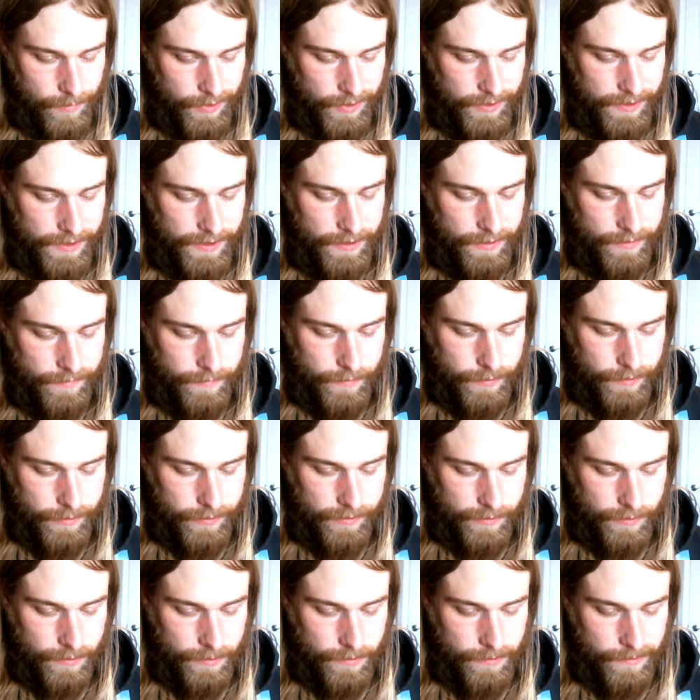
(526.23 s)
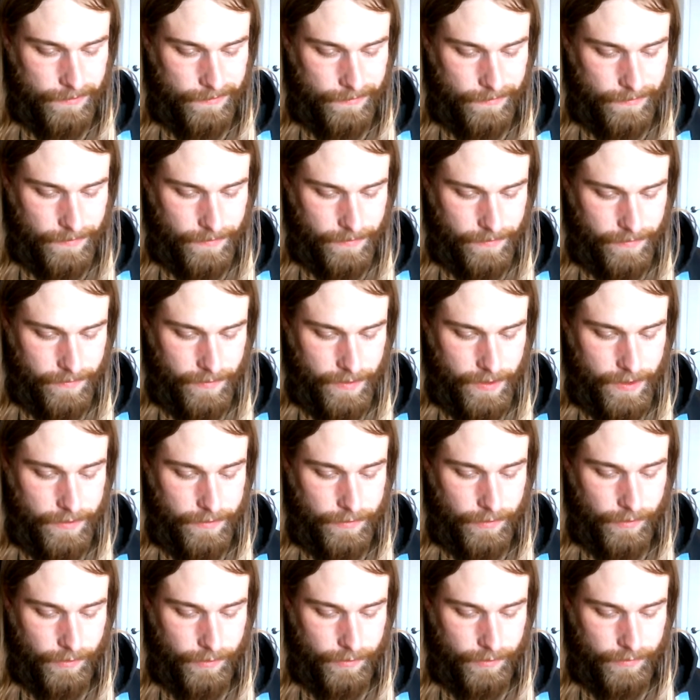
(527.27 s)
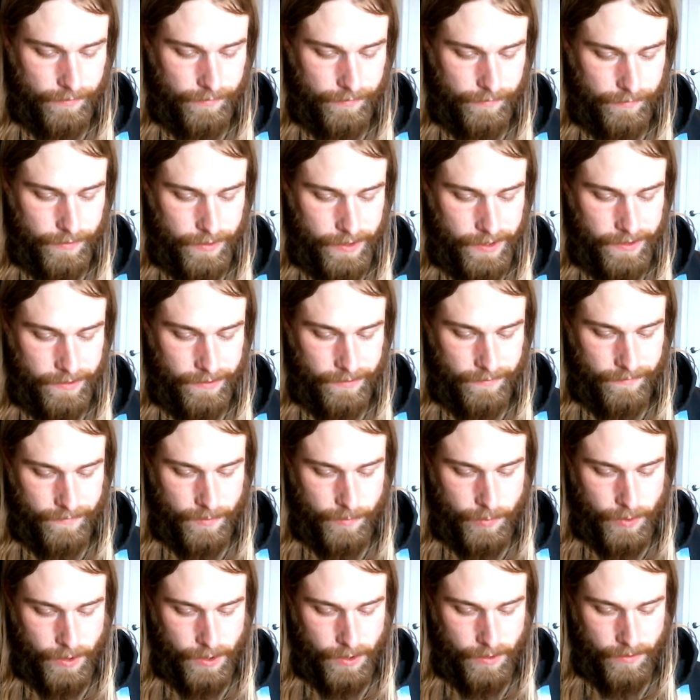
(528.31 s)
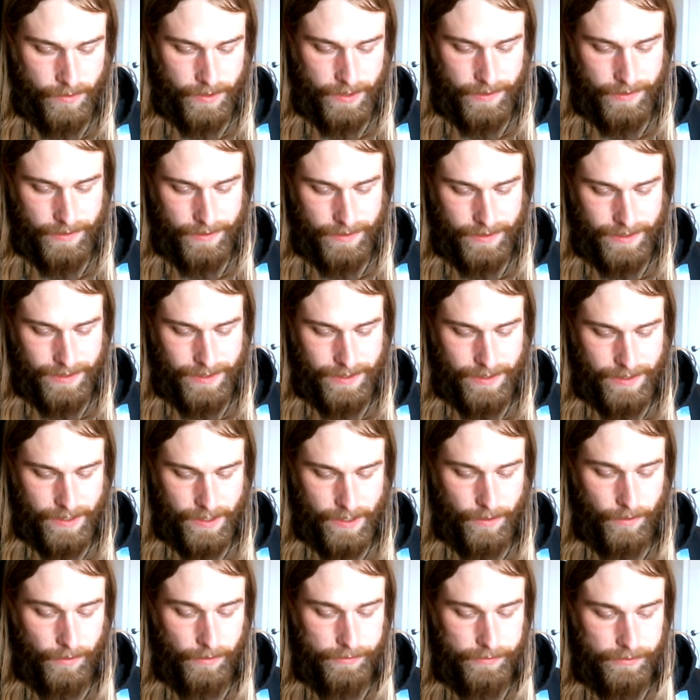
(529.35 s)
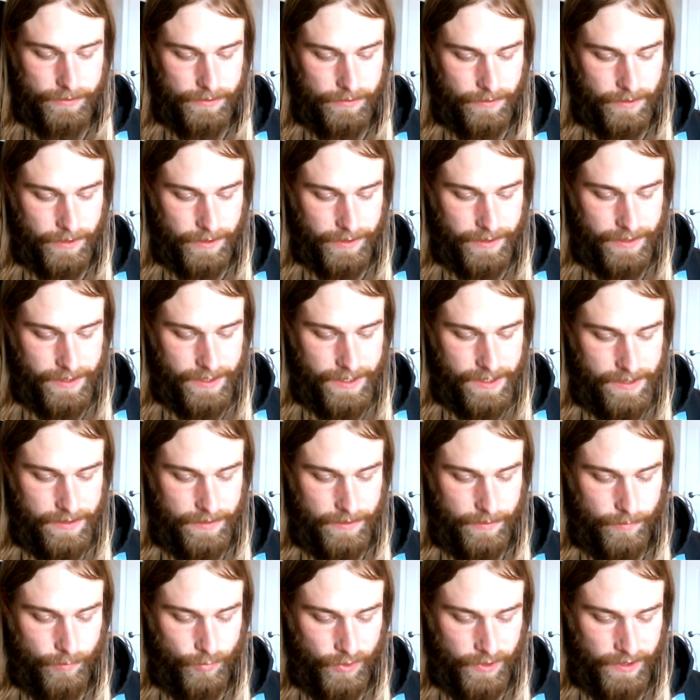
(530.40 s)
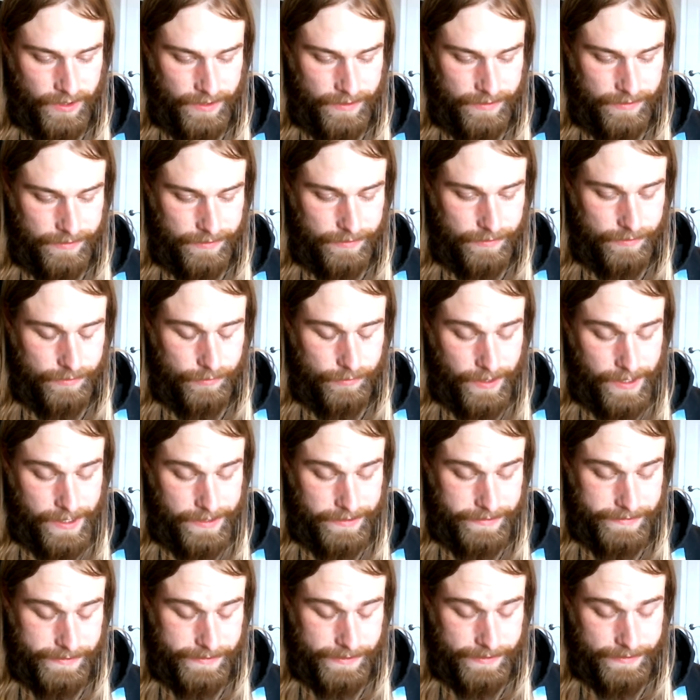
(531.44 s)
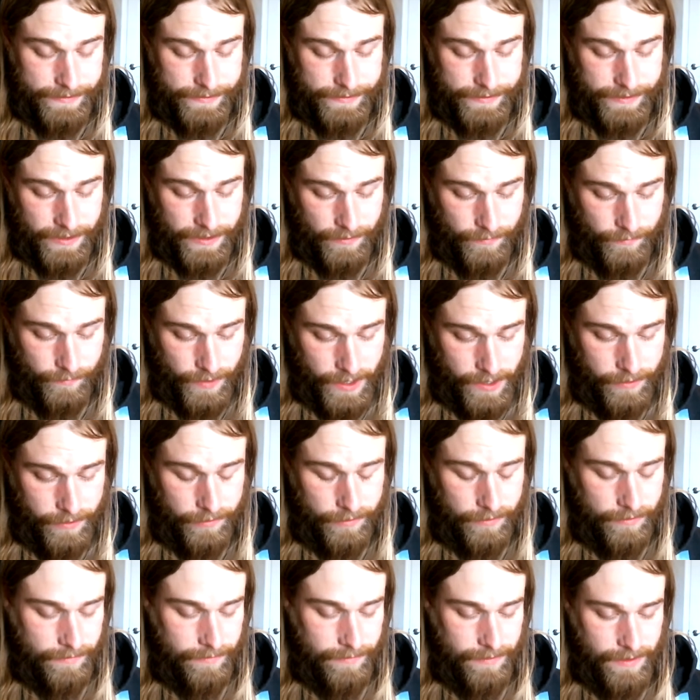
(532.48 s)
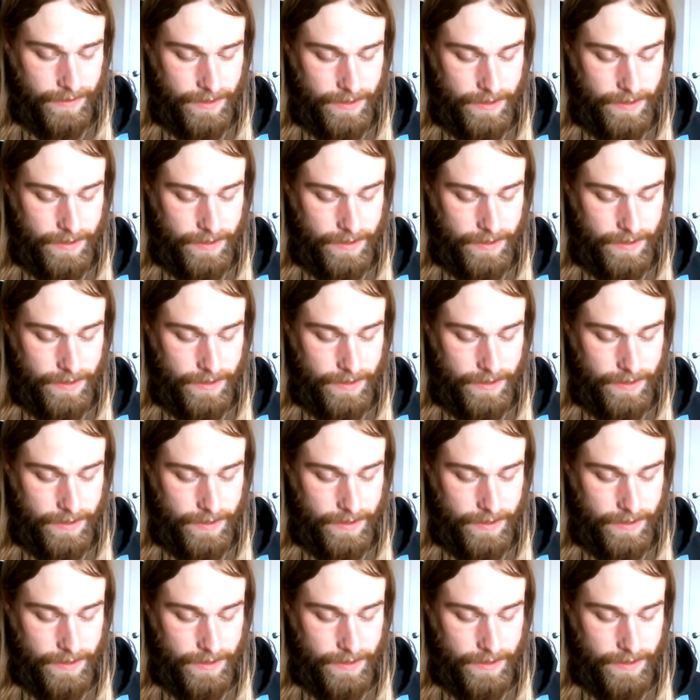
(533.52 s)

please, for soul, the eternal friend of the poet, and also our key to bliss, grace, and salvation.